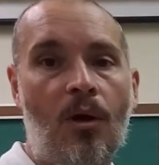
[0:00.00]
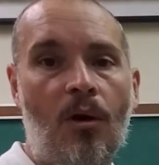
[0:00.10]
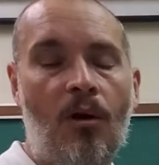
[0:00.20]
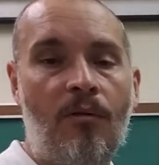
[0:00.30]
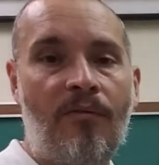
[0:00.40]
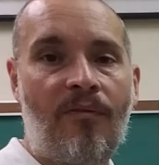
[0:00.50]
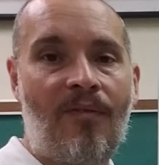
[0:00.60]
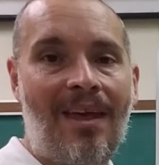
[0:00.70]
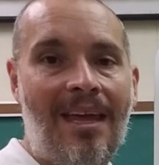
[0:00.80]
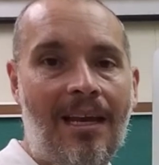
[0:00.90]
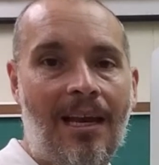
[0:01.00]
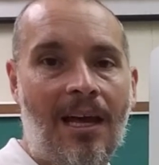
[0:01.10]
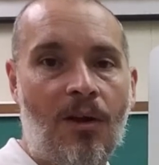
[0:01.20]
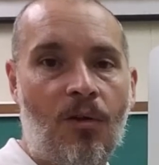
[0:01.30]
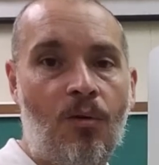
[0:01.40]
On fait
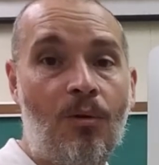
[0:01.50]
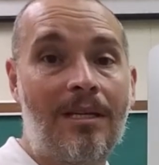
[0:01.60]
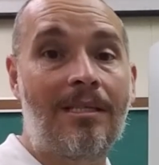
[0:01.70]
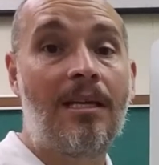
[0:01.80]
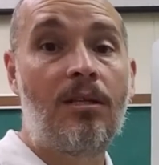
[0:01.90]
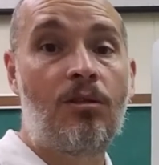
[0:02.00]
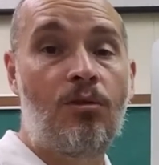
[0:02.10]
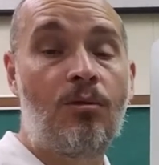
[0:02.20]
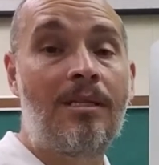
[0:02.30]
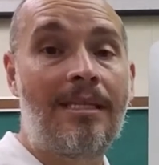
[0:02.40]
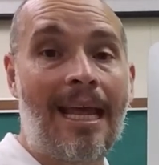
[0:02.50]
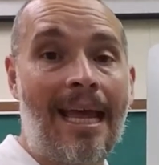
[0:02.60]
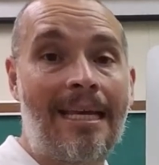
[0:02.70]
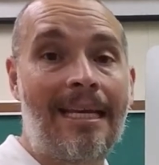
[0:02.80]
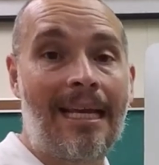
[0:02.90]
la queue is to
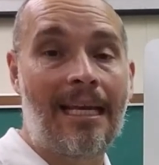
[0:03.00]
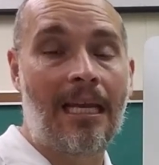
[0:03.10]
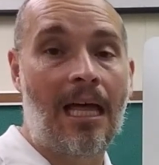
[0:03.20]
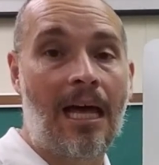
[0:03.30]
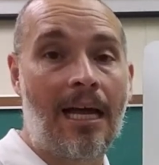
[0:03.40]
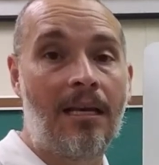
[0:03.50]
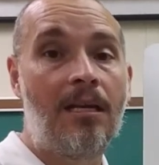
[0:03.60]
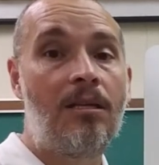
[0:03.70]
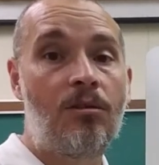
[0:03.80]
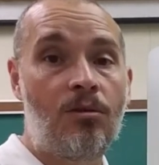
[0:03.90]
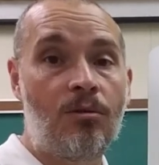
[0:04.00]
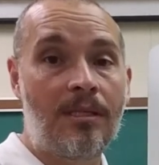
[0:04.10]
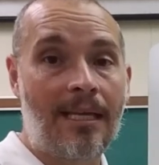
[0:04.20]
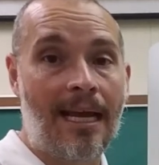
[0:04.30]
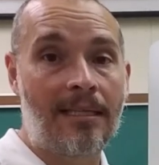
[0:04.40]
stand in line. To
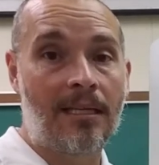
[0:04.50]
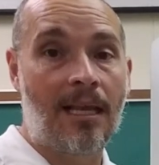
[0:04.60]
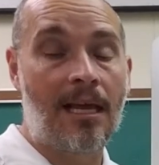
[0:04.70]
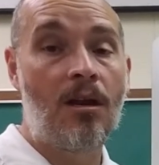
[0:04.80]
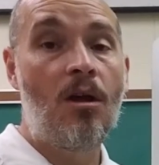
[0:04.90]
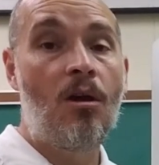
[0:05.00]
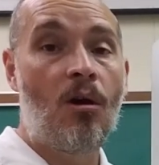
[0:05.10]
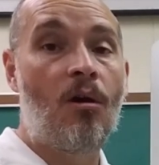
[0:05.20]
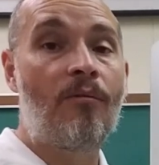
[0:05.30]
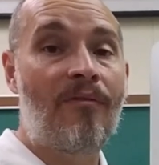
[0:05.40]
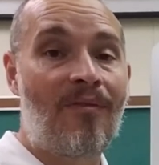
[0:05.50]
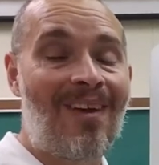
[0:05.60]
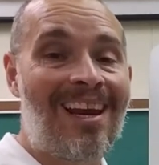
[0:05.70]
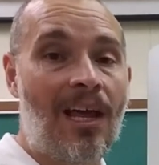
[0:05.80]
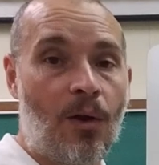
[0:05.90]
stand in line. On
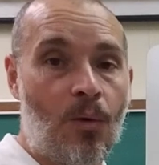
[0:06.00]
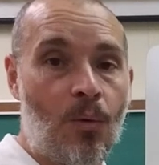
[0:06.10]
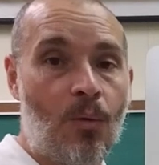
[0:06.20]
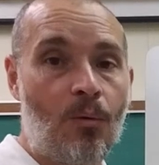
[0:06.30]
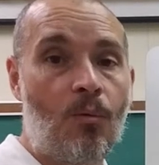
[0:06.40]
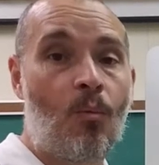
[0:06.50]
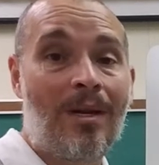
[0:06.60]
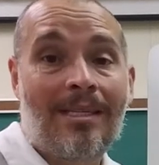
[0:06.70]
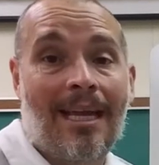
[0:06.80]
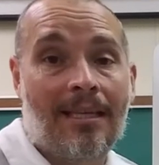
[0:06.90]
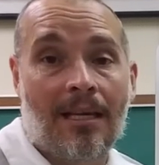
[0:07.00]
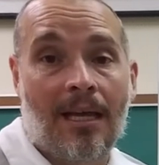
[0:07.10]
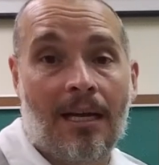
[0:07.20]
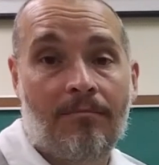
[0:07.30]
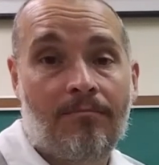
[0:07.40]
fait la queue. We stand in line.